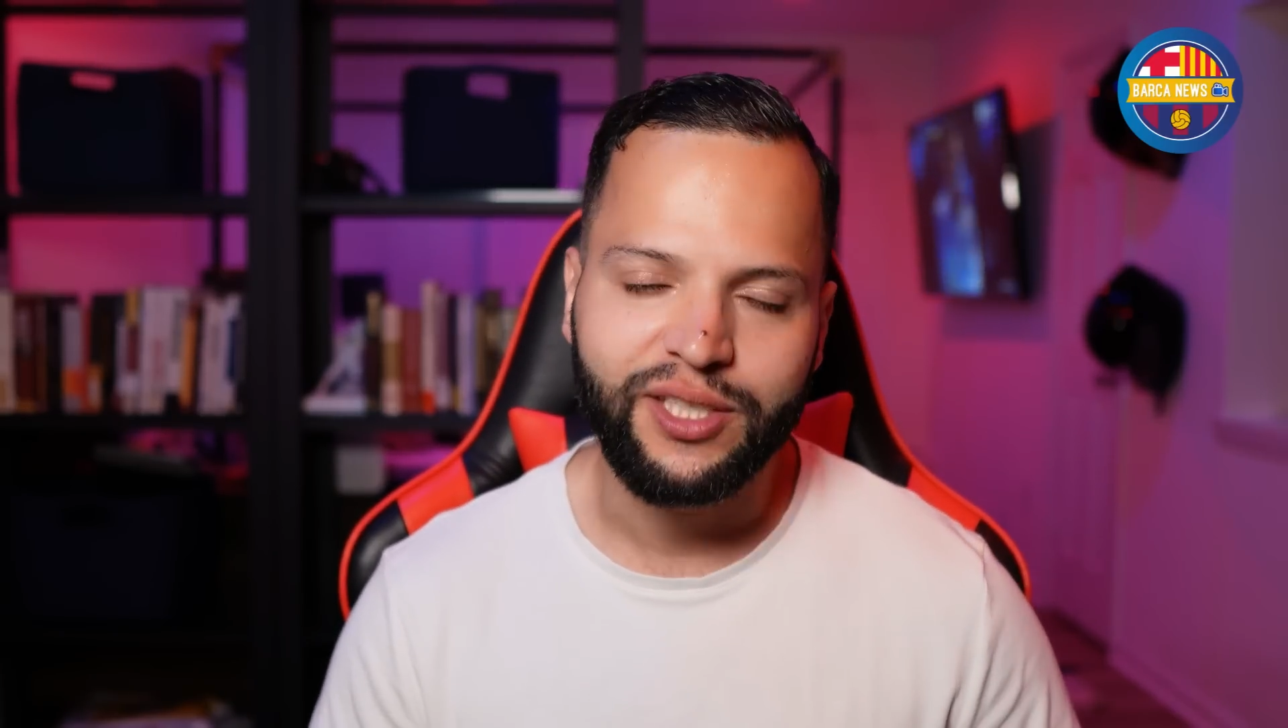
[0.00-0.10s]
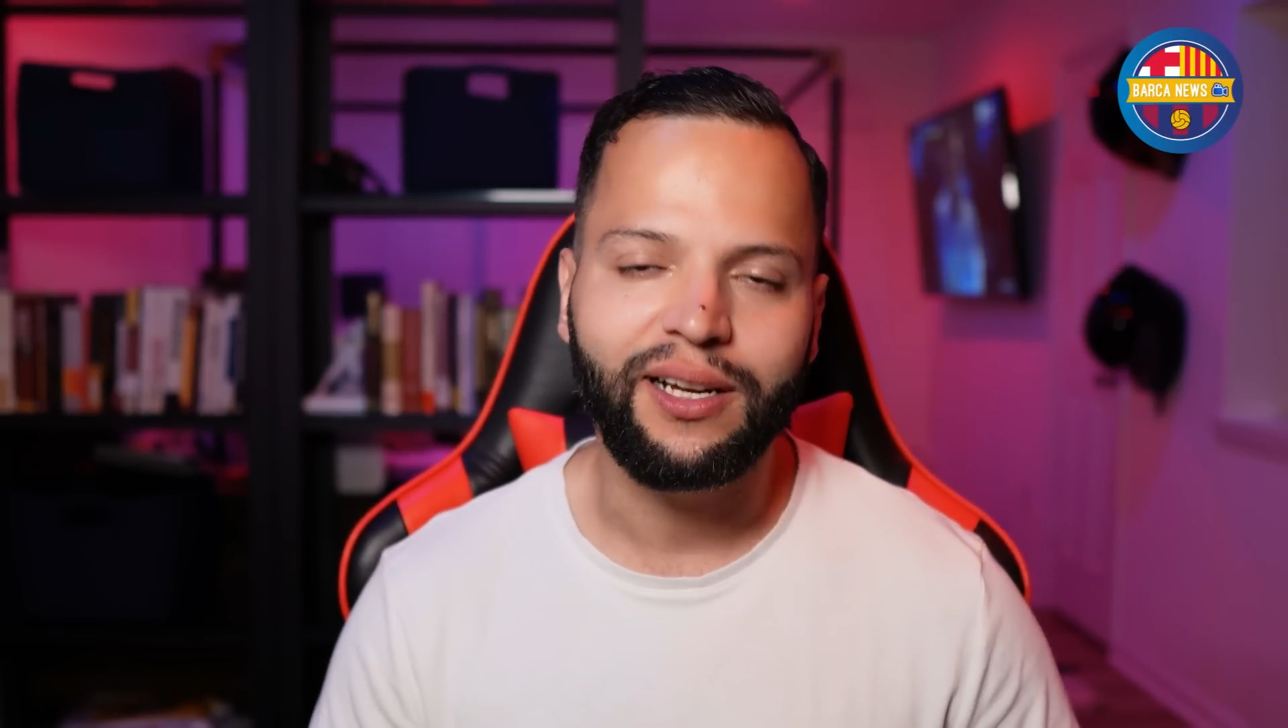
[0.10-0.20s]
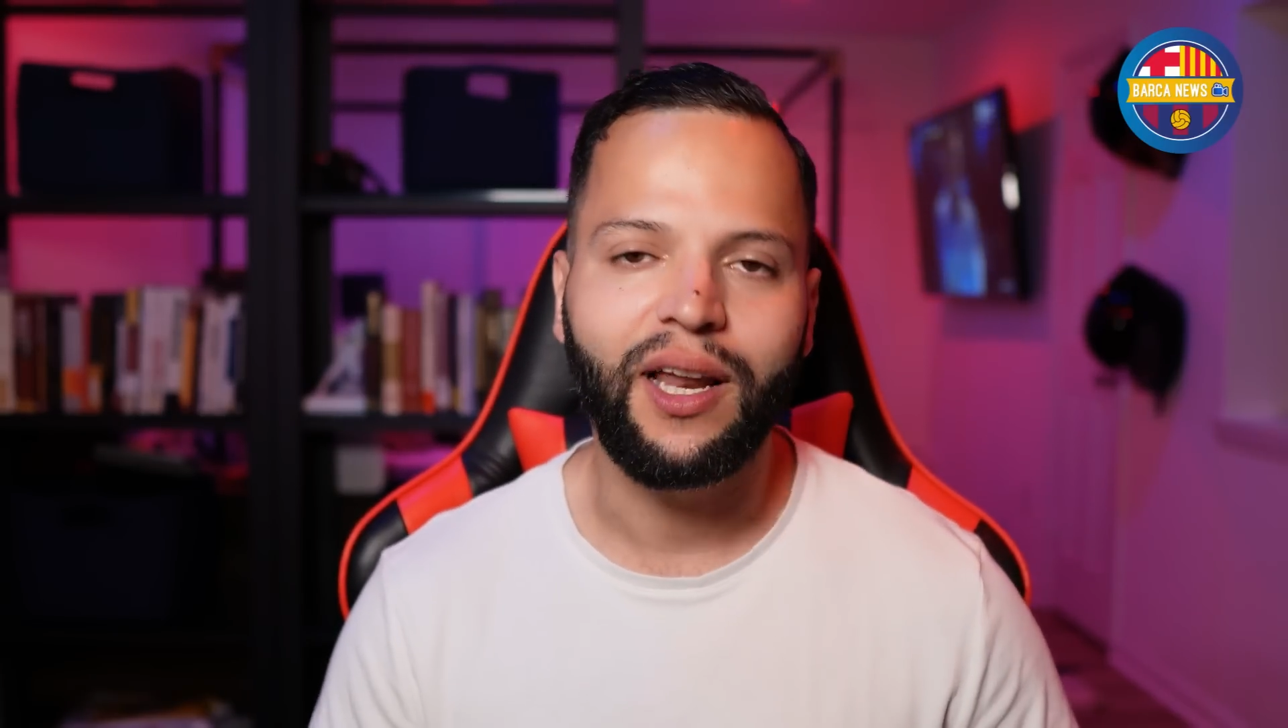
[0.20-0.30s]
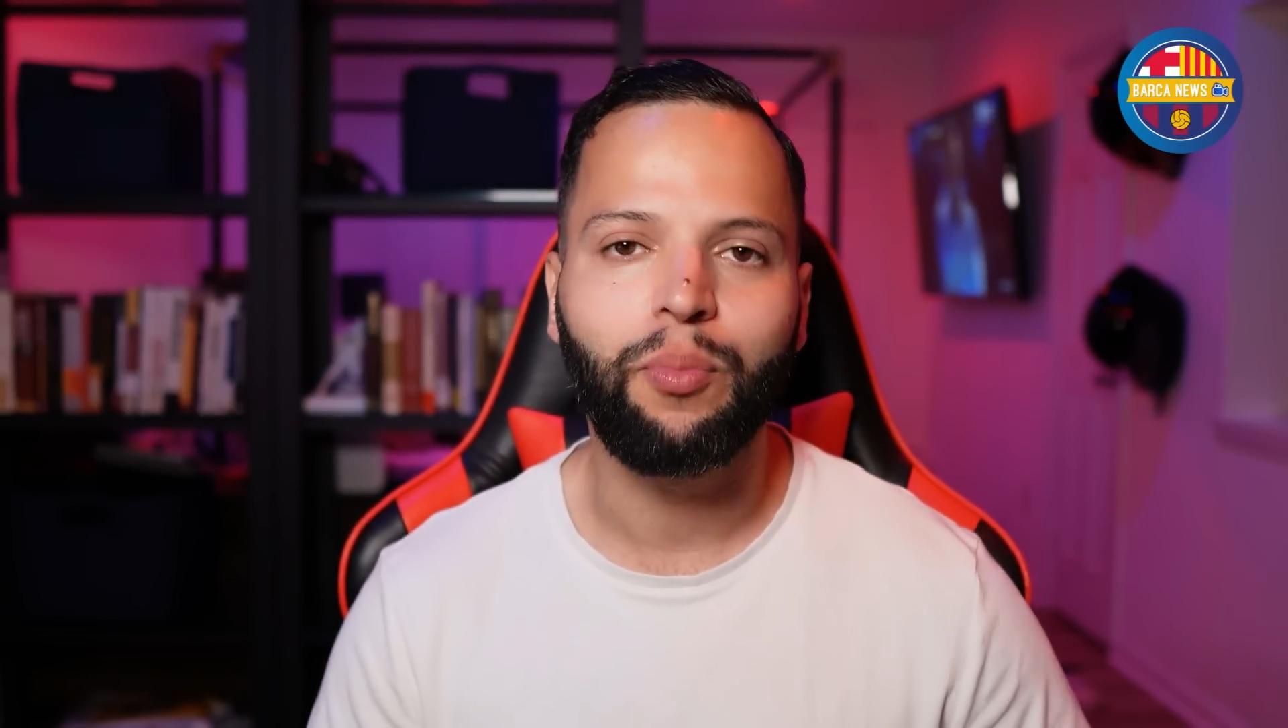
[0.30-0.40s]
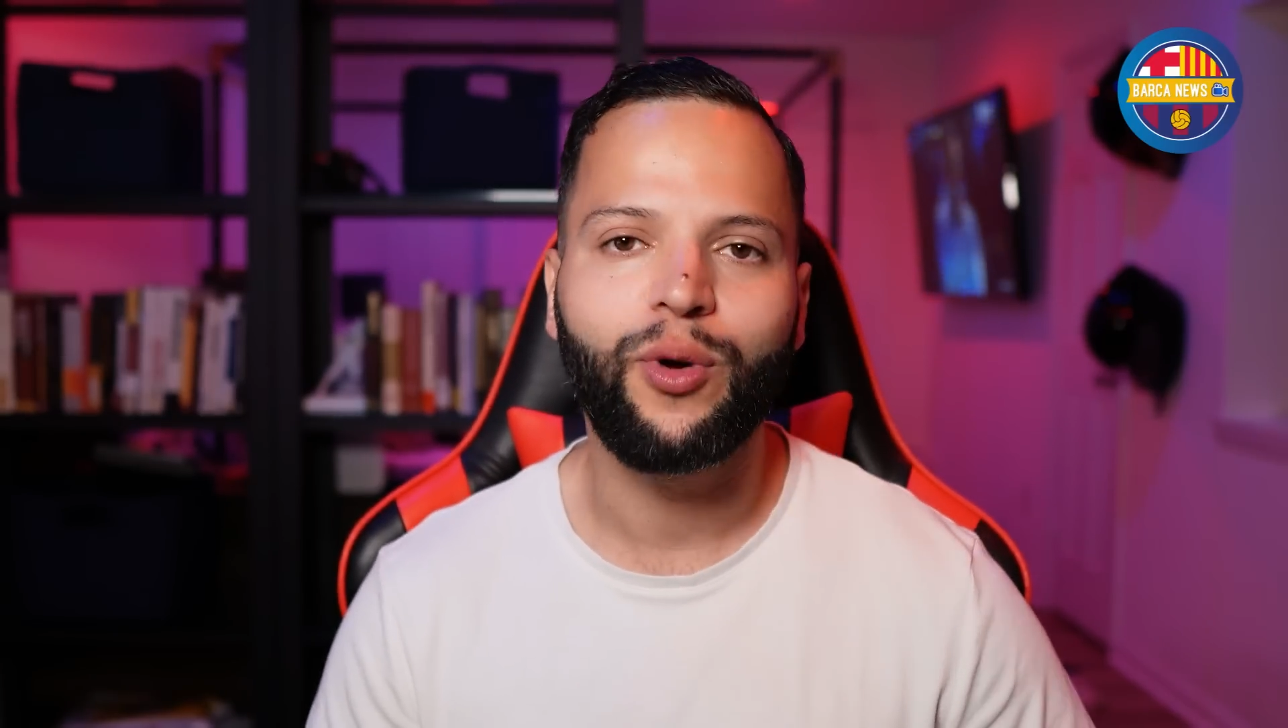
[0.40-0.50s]
the
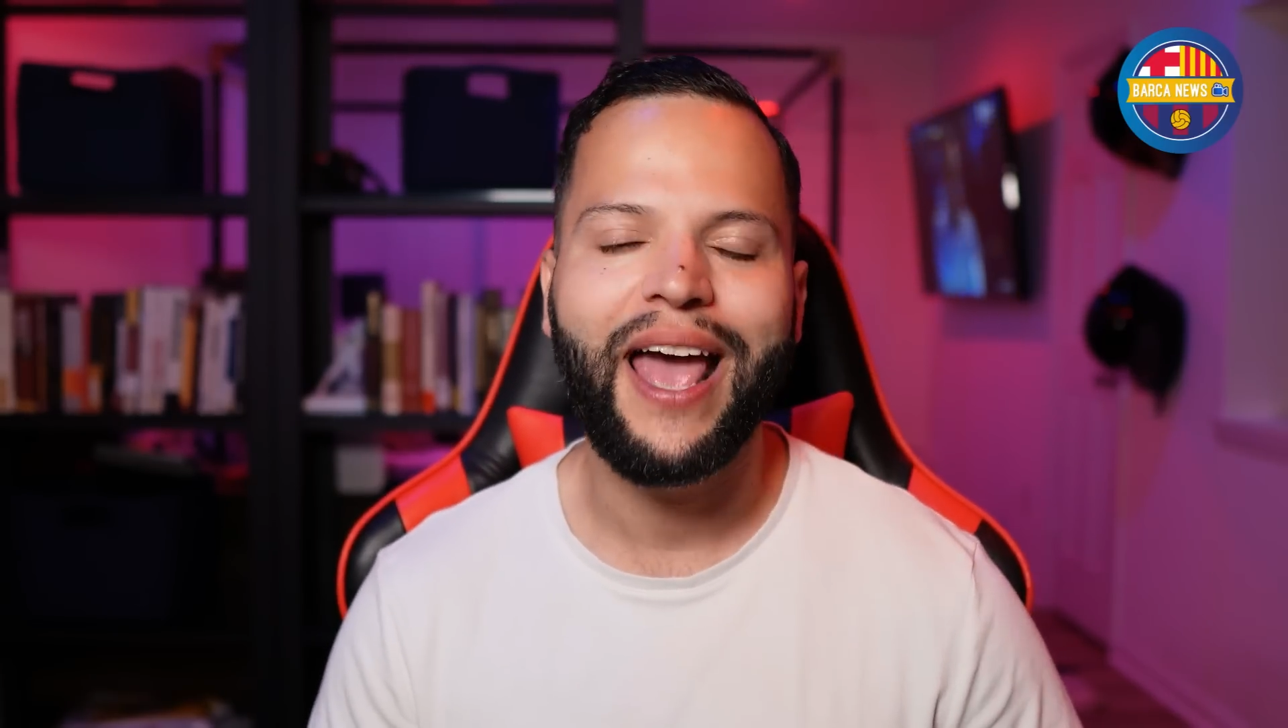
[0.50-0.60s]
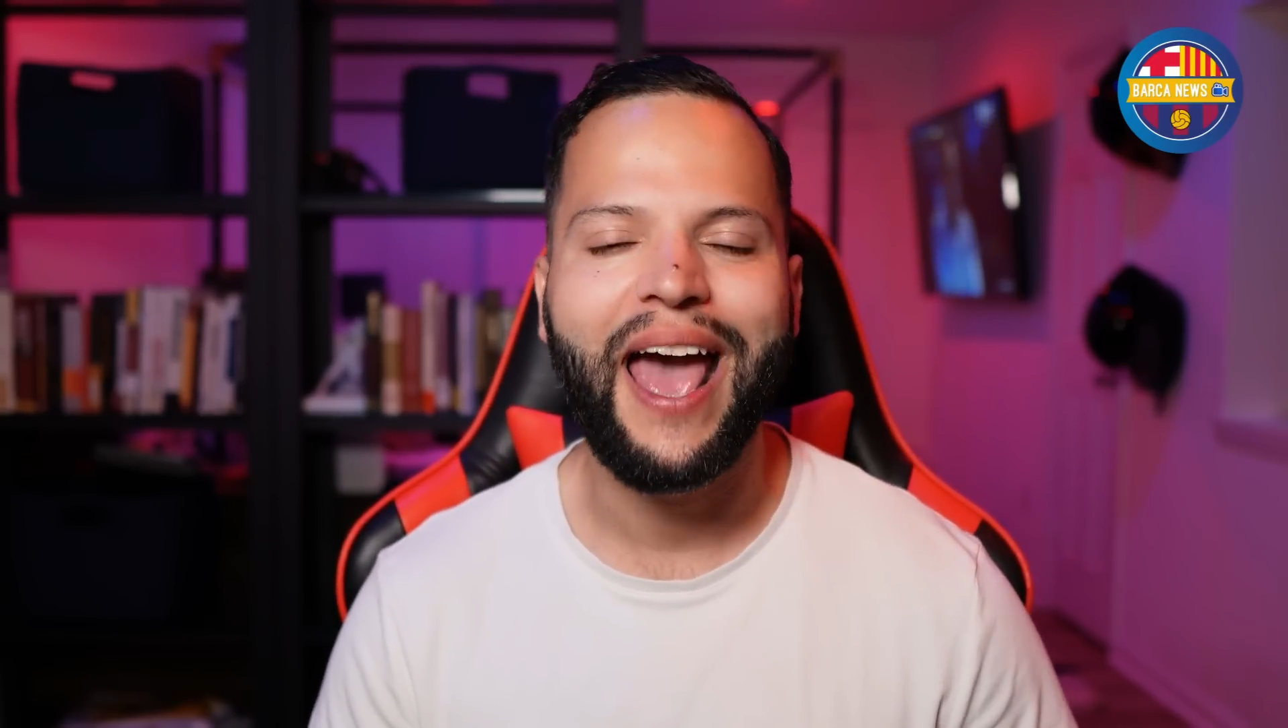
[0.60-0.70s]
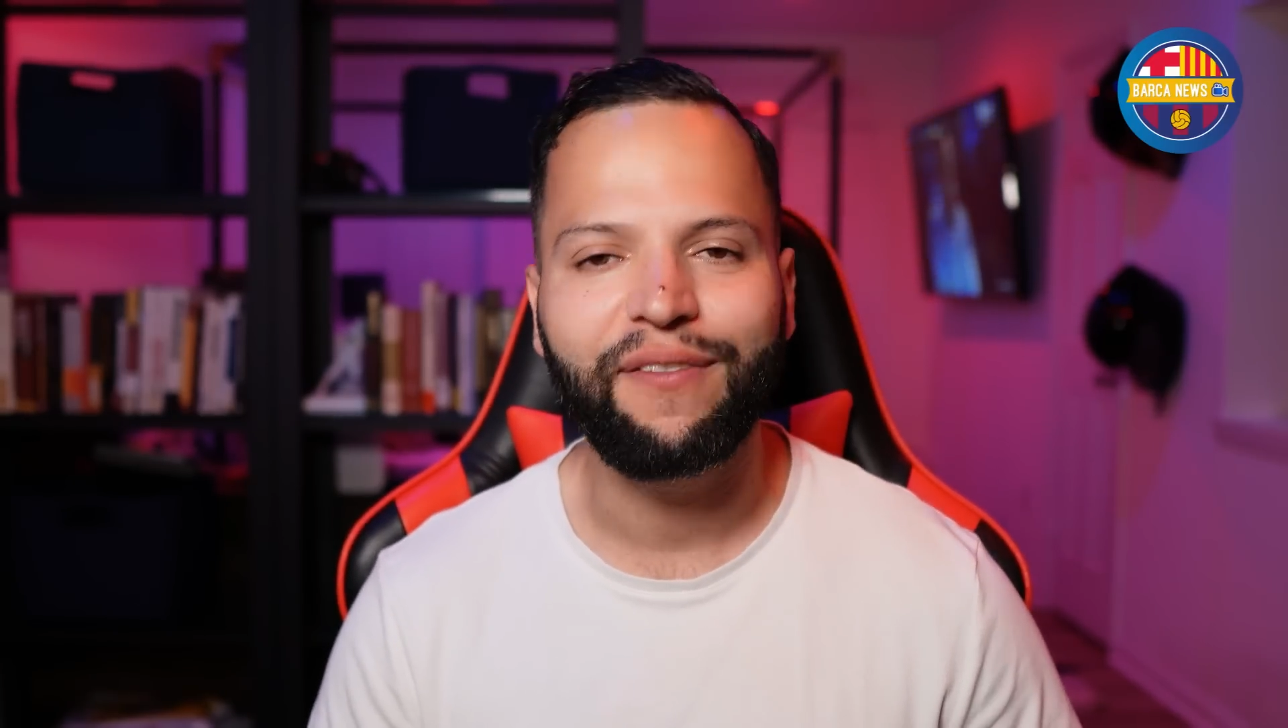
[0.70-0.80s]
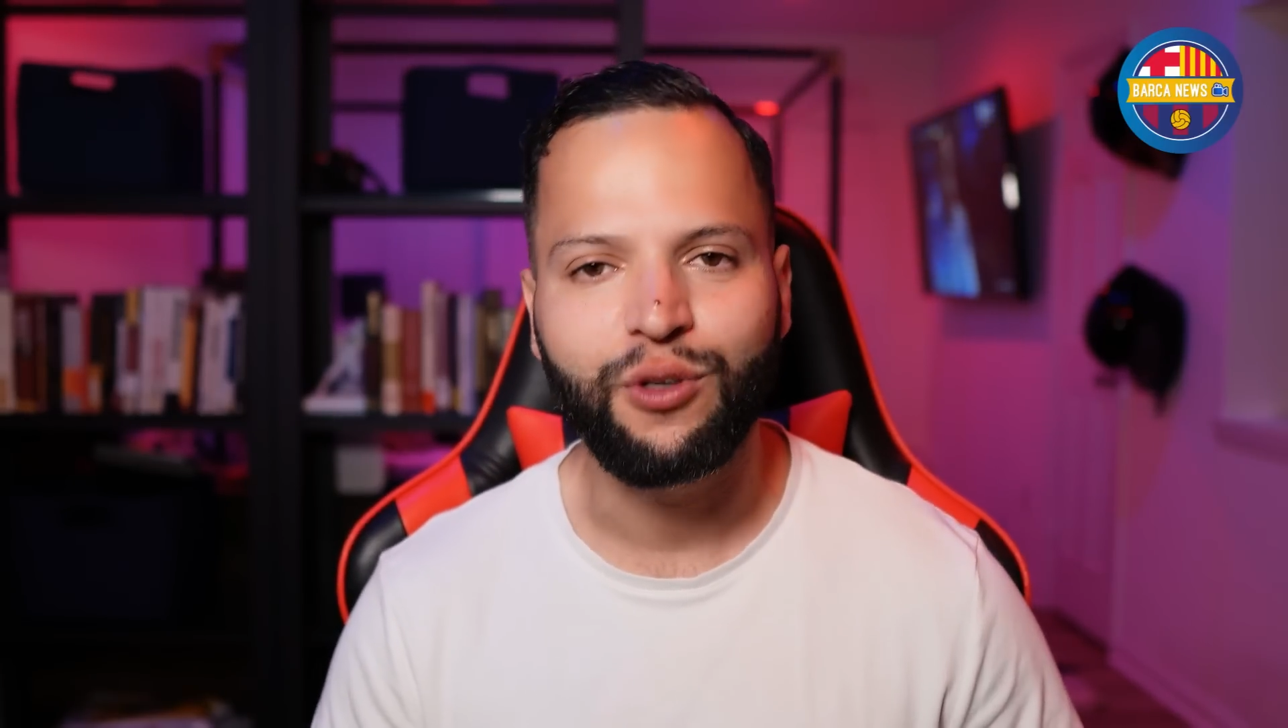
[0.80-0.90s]
club would have